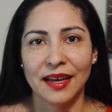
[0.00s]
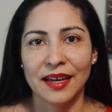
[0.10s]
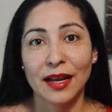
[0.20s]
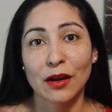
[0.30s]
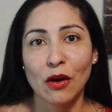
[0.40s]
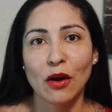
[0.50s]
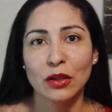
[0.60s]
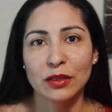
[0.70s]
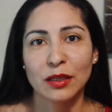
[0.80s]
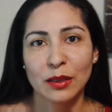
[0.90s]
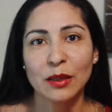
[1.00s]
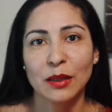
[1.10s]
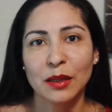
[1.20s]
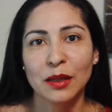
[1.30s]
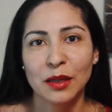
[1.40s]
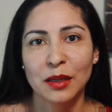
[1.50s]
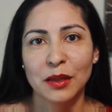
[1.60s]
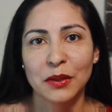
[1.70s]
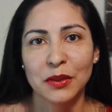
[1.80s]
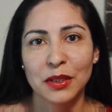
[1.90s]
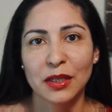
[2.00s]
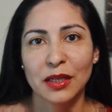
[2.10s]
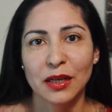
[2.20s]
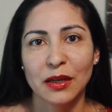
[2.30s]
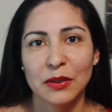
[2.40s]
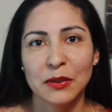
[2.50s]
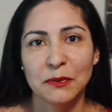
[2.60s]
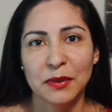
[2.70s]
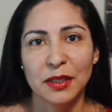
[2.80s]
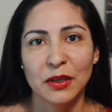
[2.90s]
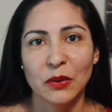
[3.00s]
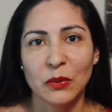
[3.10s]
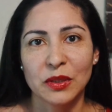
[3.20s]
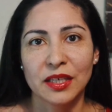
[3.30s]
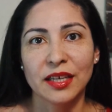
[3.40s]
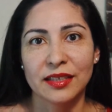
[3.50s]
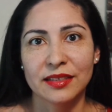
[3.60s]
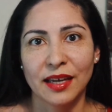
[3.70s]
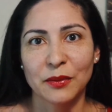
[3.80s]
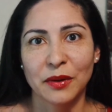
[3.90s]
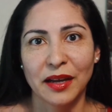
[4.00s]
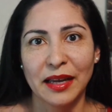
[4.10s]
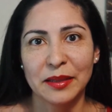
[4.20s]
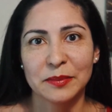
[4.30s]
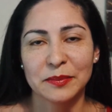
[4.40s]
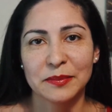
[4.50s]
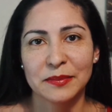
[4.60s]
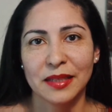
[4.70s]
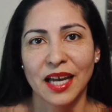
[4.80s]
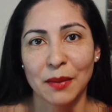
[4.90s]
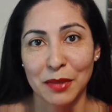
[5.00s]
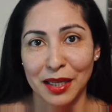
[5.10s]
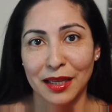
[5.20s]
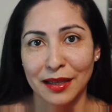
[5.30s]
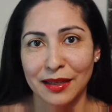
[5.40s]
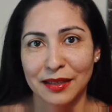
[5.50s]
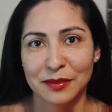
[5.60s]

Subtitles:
And I called the video Geek Day, right? Like I'm a geek.